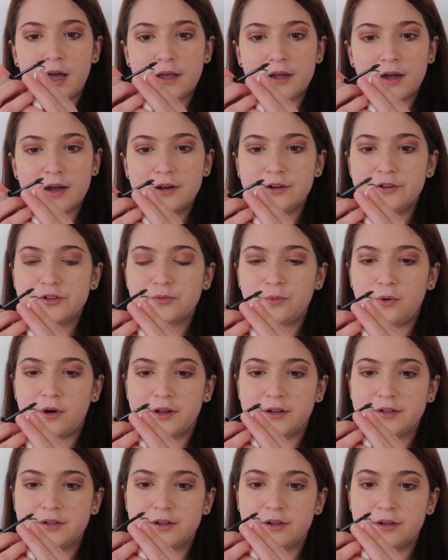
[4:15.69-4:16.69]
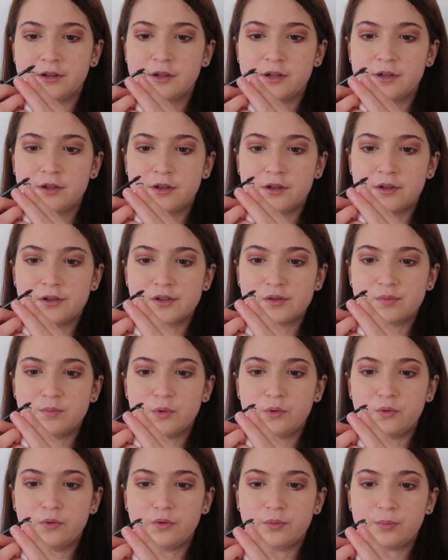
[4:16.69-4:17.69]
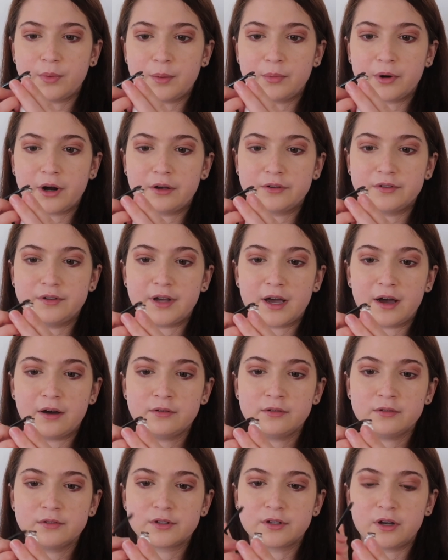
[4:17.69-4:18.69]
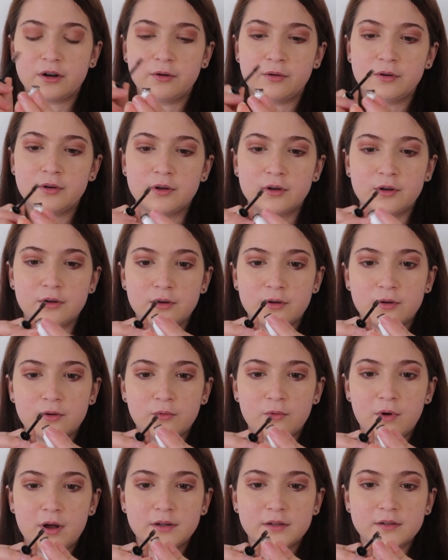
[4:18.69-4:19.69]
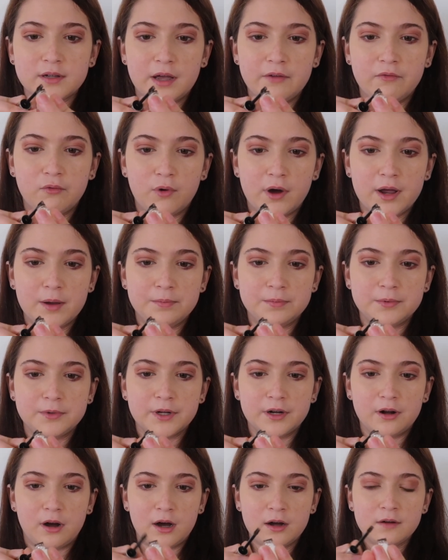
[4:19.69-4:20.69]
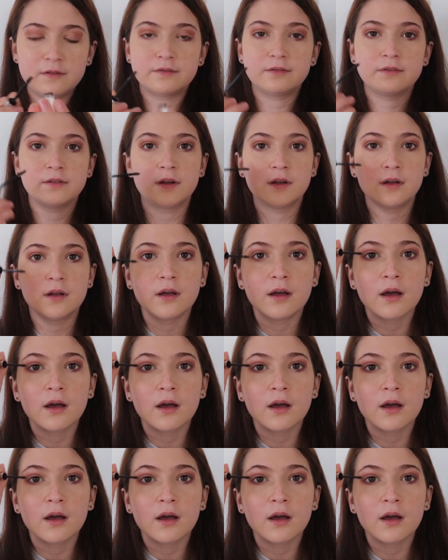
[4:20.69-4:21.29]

I kind of just want it to smooth my brows down. So once I've wiped it off,